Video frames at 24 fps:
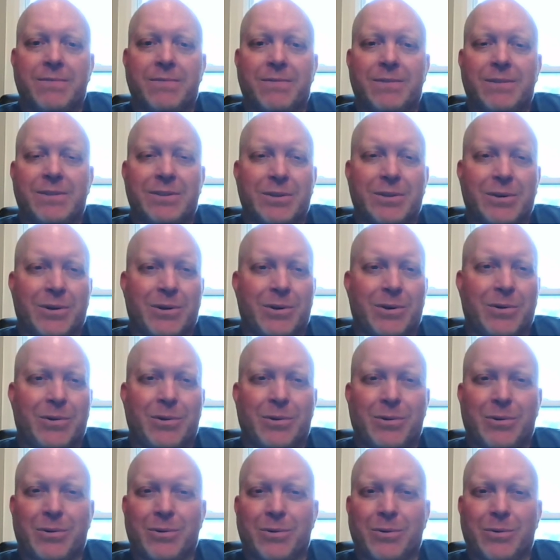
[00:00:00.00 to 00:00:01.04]

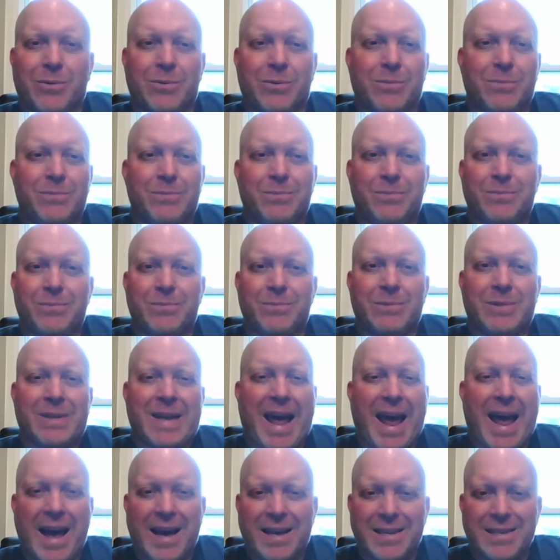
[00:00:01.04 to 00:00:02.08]
so
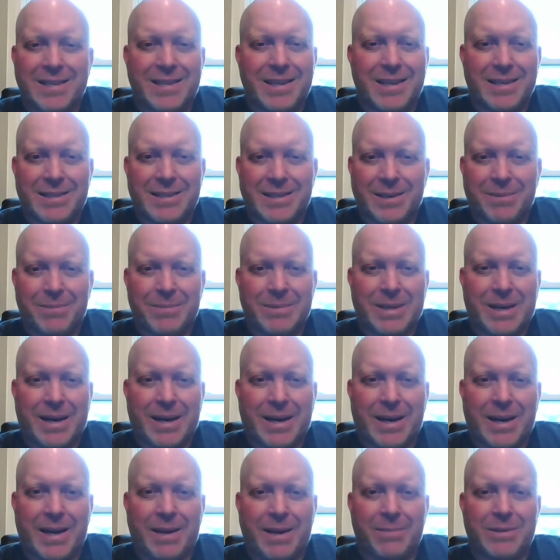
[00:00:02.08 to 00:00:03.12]
nasty
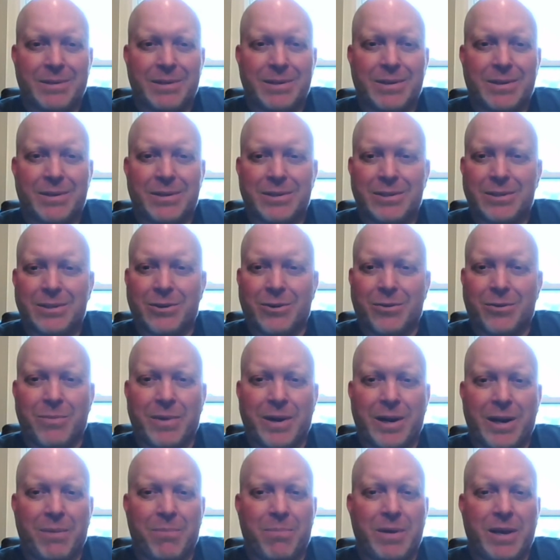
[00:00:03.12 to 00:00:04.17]
sometimes and there's so
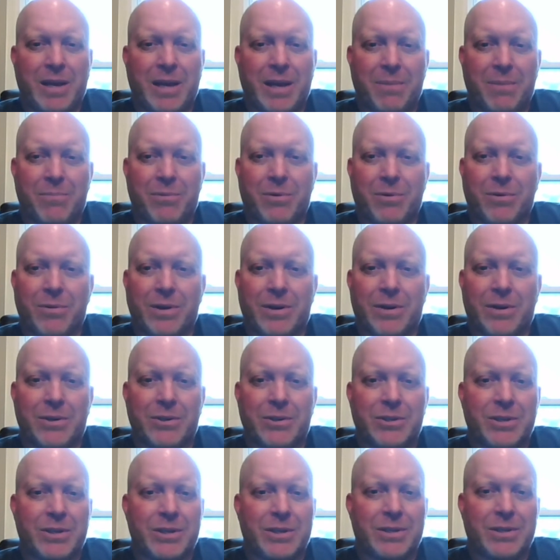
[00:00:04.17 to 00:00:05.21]
many people that are
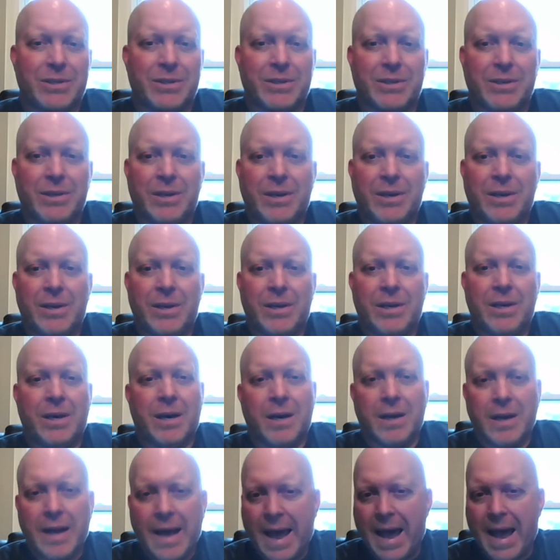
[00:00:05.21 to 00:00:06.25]
just
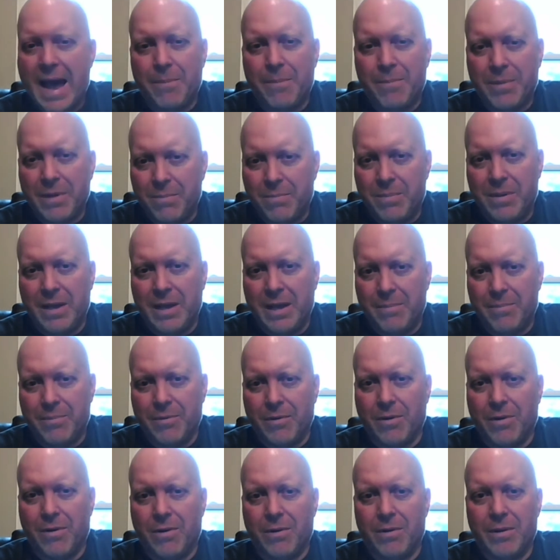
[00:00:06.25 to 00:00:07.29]
unhappy
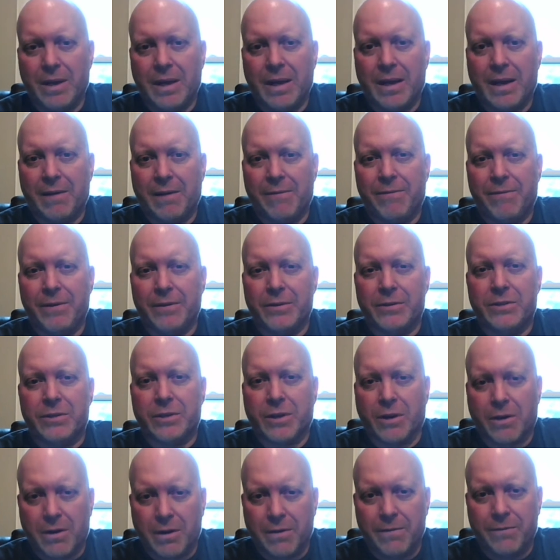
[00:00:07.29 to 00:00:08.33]
people and I feel
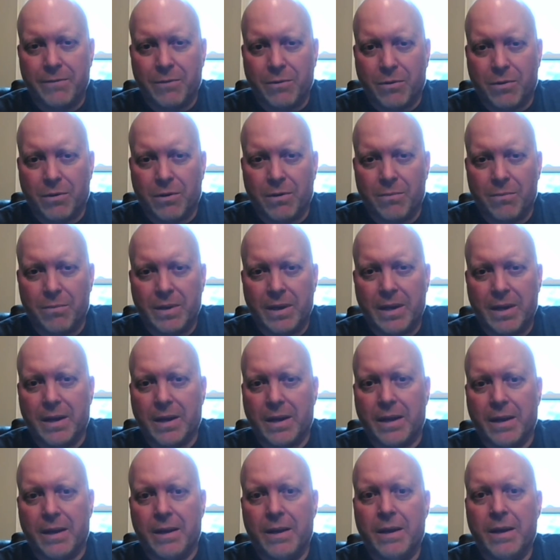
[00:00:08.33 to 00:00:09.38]
sorry for them and
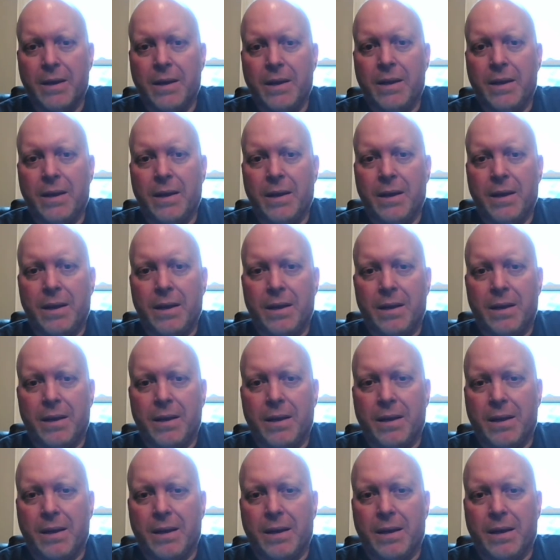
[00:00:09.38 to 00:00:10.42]
I
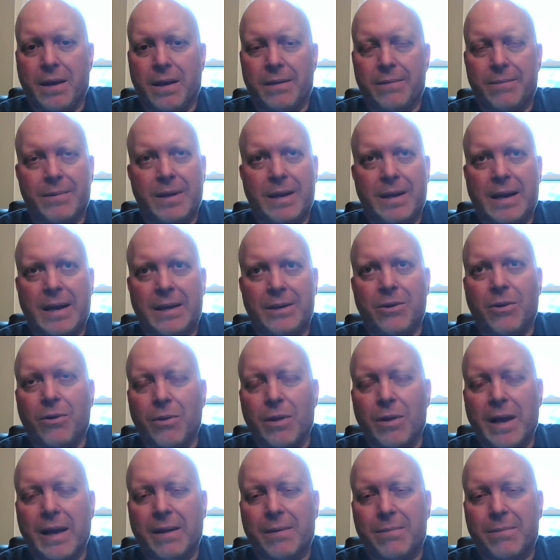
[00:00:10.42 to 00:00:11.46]
and, and I and I don't
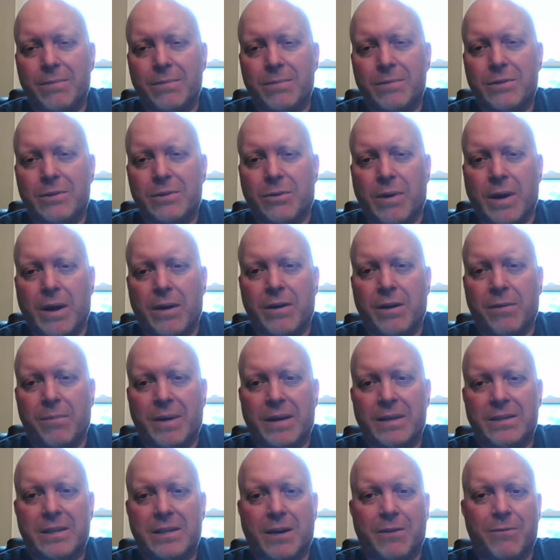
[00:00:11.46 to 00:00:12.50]
like surrounding
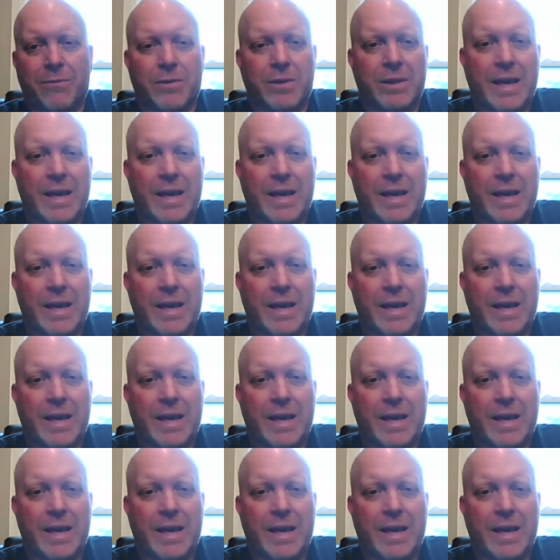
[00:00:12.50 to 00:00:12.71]
myself with